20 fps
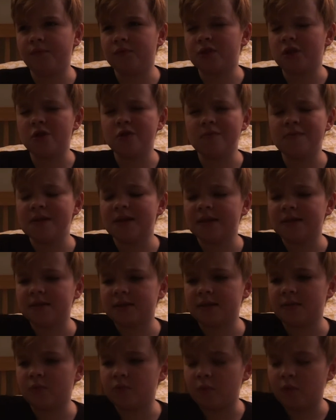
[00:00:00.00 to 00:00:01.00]
Two
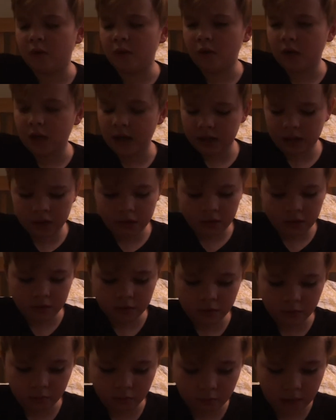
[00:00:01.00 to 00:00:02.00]
minutes in
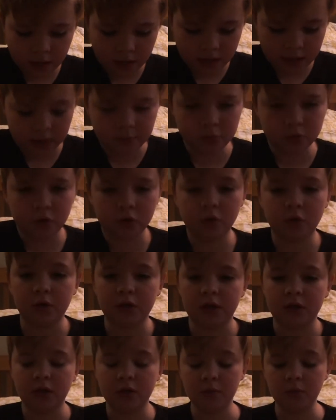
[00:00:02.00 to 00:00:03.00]
when he was
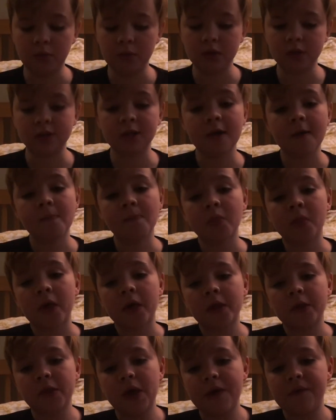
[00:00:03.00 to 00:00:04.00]
recording at the woods,
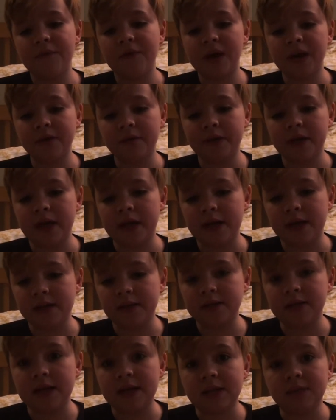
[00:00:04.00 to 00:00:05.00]
they found a
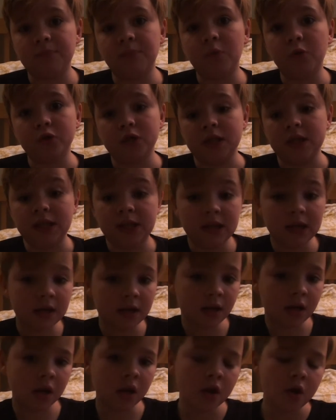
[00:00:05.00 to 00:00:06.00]
dead body
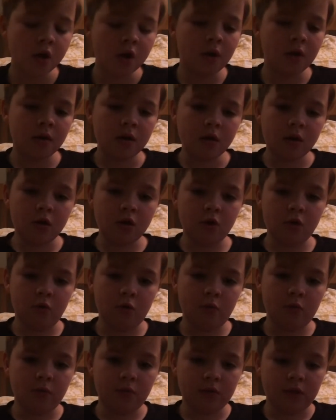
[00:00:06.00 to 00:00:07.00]
who
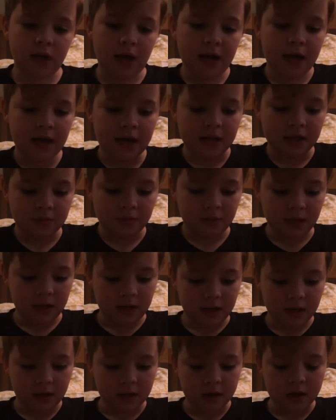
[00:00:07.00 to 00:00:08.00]
that had
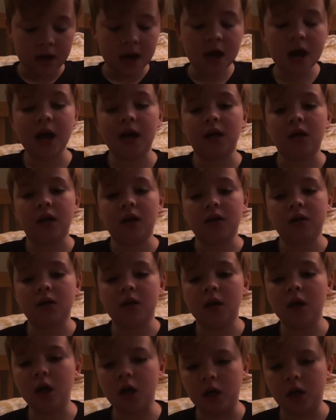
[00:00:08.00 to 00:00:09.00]
been hung.
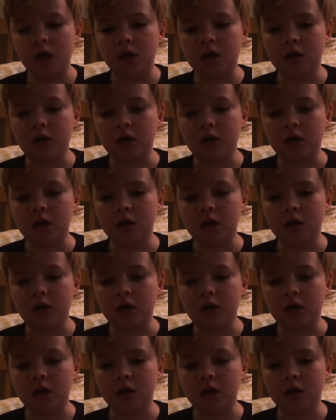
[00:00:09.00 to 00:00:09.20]
Hung.